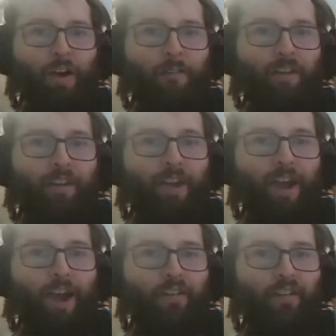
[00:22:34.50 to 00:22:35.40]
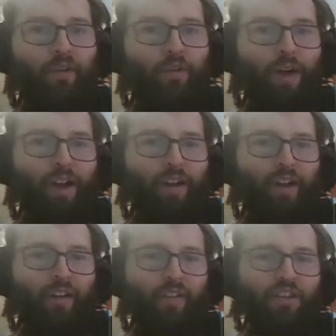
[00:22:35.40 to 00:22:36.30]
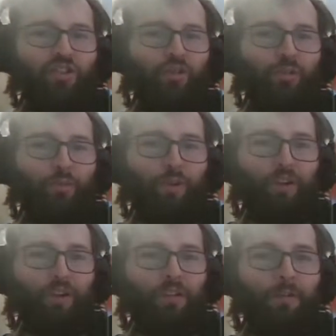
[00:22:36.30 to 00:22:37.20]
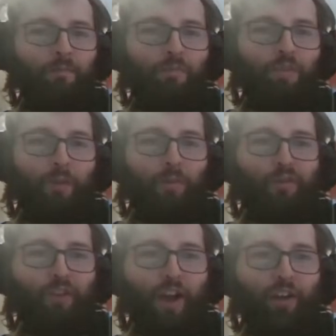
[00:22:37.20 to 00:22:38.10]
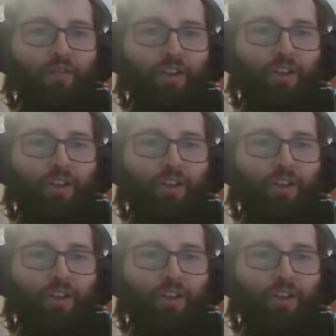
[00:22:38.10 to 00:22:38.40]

yeah, so my next issue would be number 5.